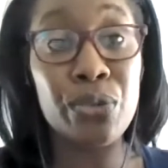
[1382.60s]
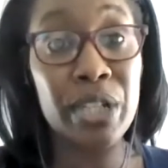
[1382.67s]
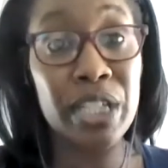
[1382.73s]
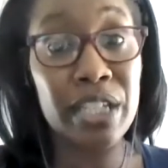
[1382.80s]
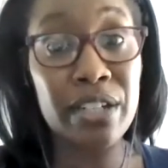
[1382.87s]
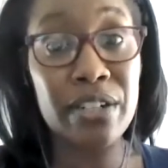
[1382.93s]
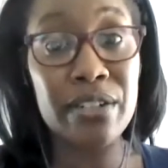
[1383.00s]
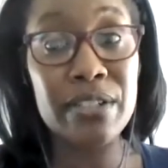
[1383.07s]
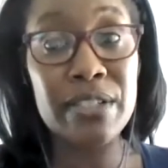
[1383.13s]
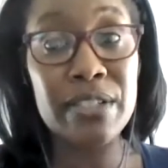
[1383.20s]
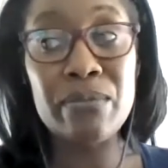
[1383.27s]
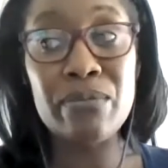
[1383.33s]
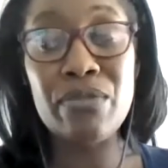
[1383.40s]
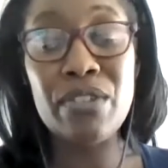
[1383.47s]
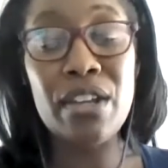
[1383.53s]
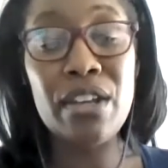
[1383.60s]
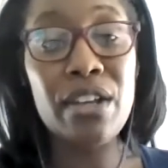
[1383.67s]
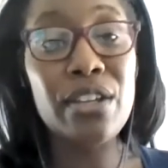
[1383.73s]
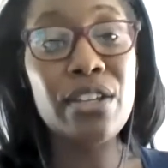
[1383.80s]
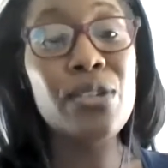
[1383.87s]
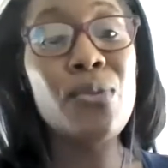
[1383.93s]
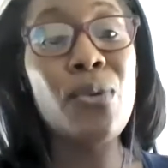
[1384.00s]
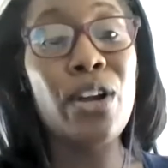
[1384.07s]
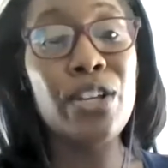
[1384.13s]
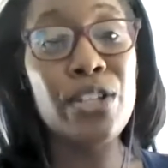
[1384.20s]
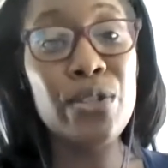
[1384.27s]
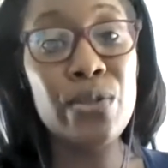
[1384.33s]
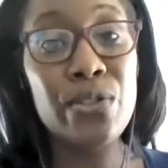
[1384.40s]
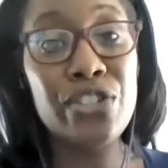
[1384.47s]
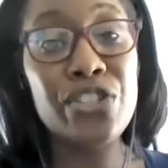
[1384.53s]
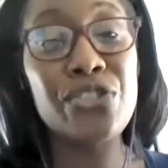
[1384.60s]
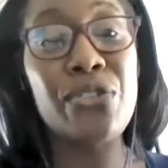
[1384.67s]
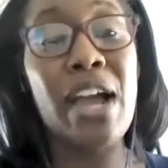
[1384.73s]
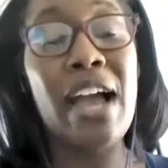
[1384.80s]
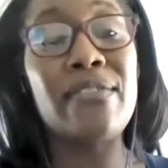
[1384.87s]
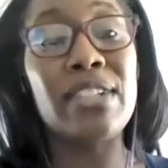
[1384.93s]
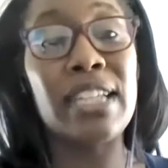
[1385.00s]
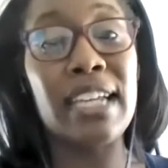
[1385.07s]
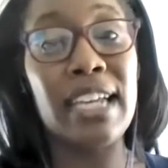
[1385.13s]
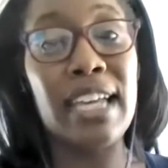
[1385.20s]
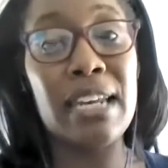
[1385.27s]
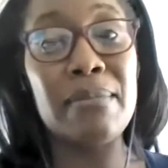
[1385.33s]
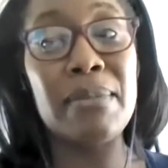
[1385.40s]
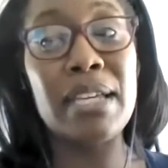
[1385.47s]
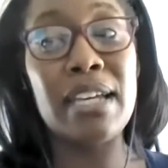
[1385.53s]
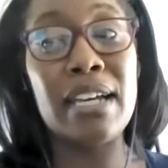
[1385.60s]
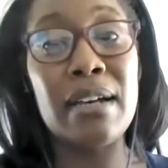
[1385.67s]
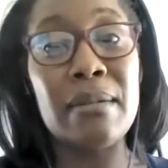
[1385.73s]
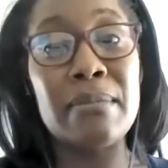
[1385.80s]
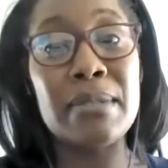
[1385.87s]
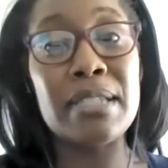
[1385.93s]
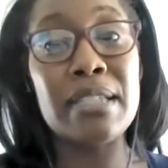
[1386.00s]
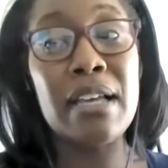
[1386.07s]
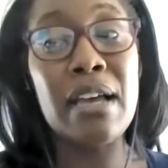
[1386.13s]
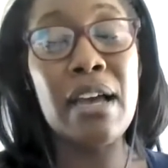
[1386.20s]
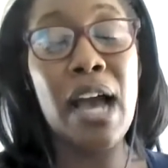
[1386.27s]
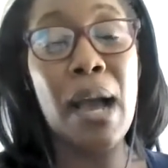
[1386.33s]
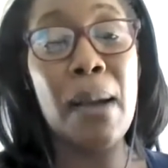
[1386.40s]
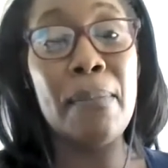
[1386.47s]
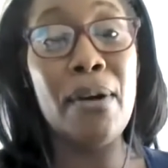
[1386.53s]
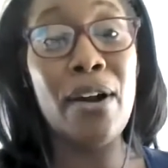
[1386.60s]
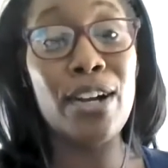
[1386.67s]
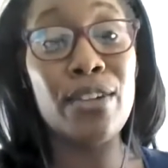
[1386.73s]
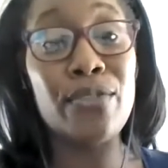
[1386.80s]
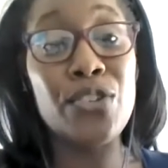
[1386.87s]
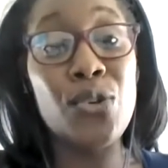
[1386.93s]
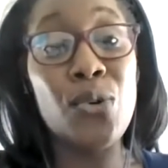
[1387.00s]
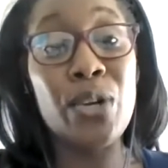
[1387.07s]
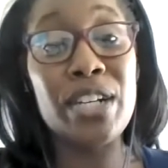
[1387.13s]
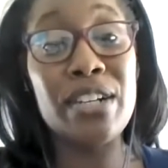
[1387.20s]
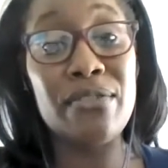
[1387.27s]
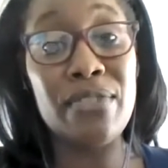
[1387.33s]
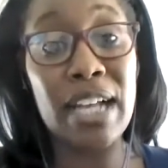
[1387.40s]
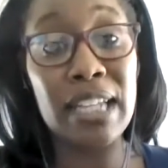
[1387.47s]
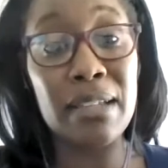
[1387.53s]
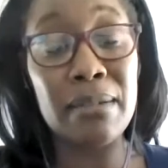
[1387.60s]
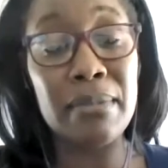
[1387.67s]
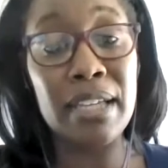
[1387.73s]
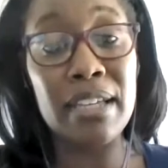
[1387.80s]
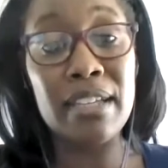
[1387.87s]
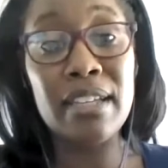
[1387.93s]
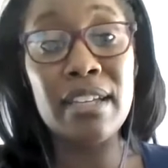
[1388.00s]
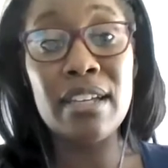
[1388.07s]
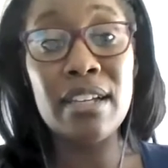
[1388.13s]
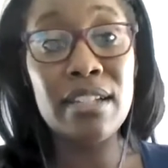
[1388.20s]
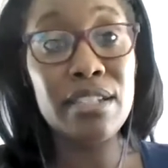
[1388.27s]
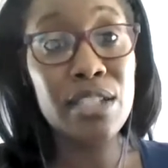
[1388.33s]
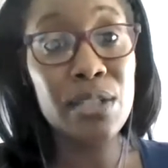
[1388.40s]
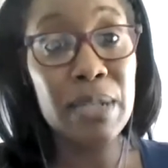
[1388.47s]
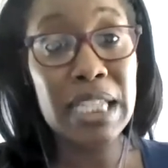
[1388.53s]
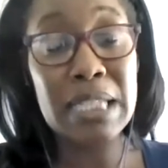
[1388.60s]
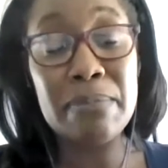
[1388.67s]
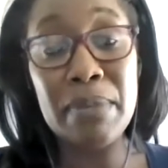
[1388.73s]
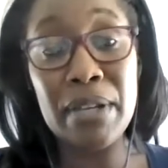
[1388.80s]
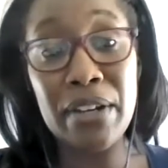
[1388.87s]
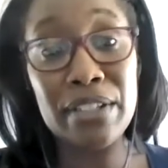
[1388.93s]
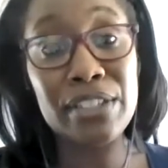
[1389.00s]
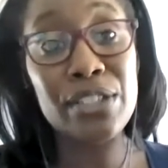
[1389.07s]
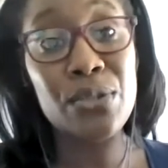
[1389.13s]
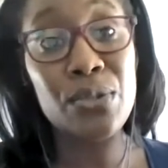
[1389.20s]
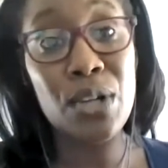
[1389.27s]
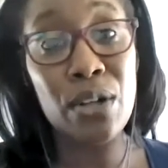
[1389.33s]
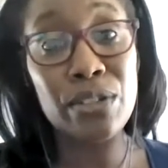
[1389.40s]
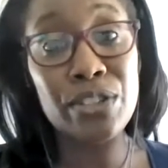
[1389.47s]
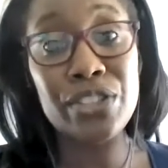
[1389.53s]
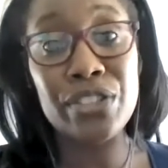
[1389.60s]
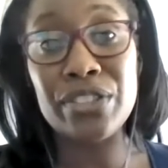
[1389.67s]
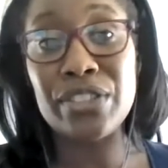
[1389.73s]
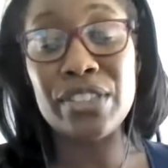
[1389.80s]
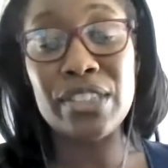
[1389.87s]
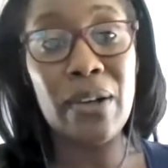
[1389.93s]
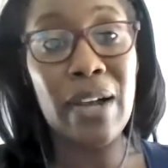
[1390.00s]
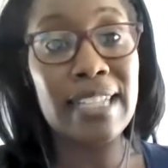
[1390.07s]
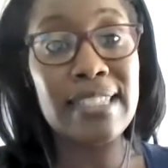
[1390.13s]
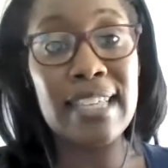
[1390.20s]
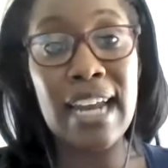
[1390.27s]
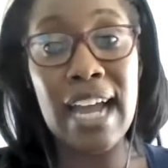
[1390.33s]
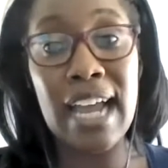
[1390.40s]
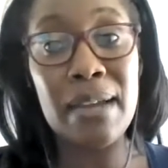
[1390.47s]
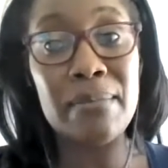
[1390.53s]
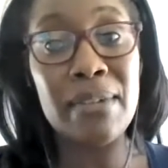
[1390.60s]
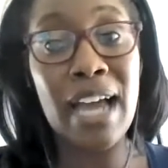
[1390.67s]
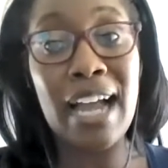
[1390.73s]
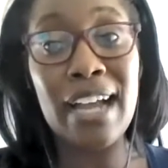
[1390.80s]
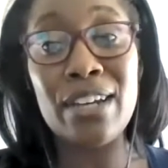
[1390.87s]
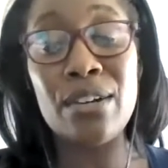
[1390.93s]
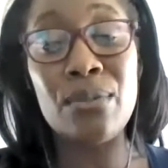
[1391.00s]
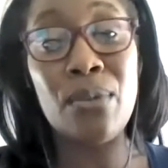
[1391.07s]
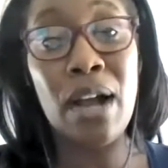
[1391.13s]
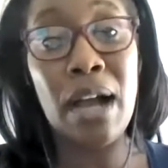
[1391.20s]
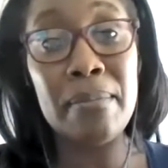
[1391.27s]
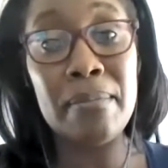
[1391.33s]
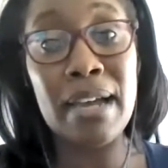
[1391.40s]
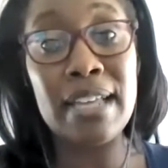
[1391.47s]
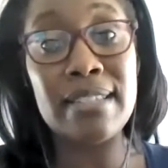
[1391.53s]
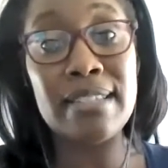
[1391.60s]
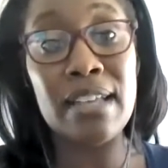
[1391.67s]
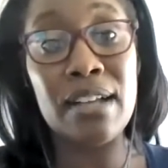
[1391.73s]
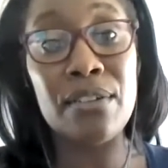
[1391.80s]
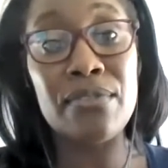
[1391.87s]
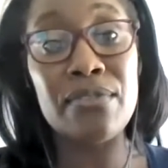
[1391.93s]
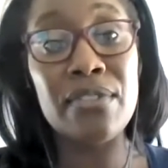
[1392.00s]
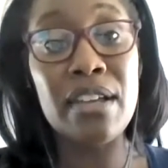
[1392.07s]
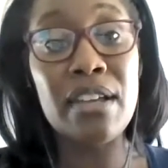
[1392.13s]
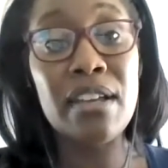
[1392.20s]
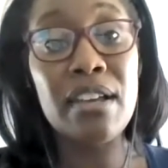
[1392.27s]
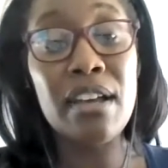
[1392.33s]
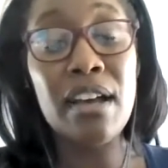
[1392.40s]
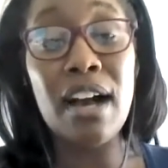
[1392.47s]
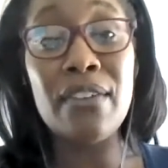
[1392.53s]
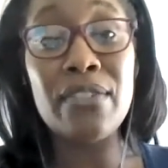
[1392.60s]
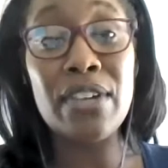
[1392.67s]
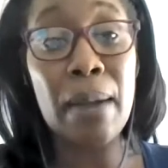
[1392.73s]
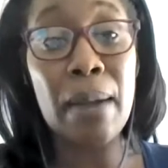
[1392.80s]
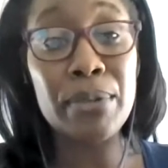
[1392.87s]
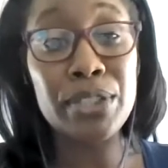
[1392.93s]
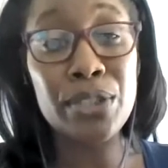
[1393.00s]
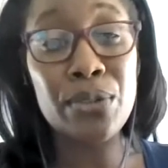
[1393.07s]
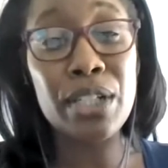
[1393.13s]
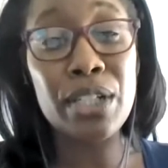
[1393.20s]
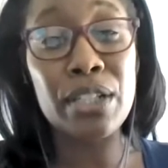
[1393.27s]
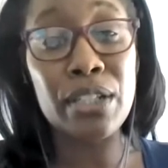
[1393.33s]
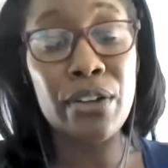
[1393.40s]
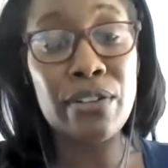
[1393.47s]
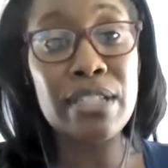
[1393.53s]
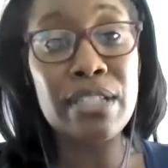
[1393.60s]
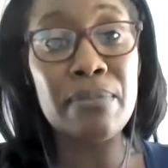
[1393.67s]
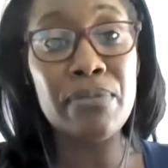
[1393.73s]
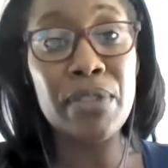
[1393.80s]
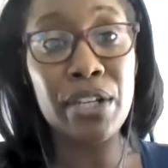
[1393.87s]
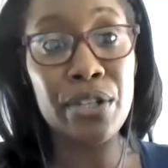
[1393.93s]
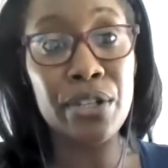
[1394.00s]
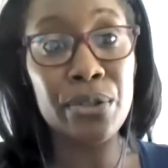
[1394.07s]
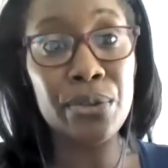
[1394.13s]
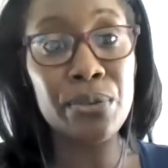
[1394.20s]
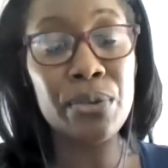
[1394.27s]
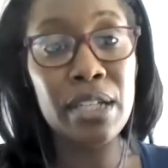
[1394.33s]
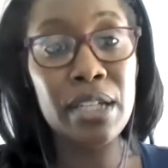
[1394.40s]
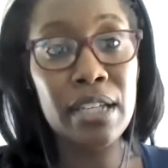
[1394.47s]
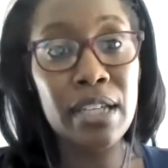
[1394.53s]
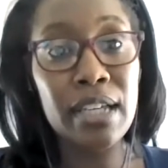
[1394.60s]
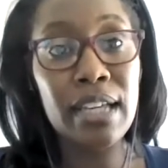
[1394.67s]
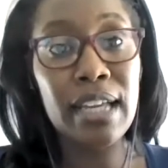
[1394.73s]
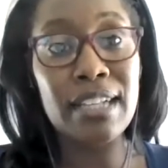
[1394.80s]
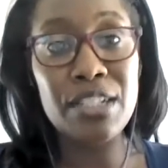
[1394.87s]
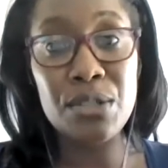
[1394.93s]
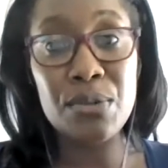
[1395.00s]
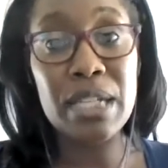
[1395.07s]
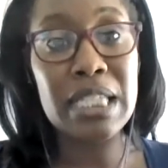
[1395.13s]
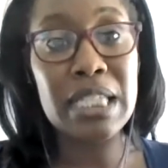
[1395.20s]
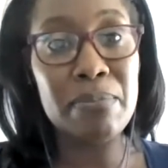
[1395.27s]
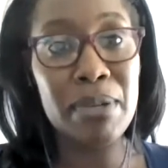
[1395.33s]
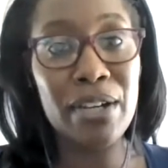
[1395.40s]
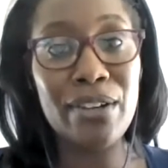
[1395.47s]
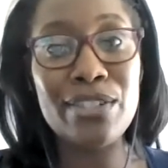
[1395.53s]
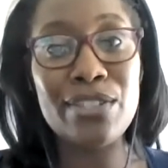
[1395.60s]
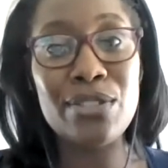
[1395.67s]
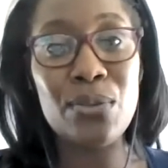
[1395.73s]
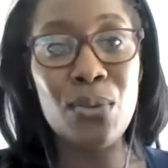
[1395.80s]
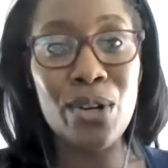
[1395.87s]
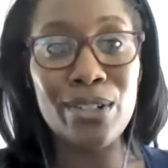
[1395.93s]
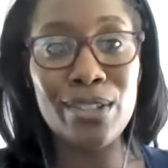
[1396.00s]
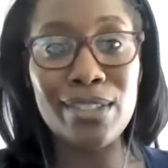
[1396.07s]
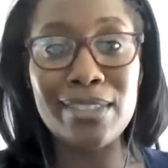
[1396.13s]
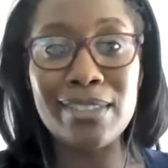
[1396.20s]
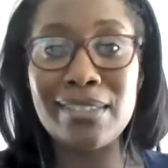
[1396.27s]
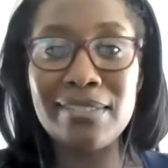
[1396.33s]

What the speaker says: years. You are used to traveling and it becomes a part of your development to experience new cultures. And so I said, I am not going to rob myself of an opportunity to learn something new and to experience the world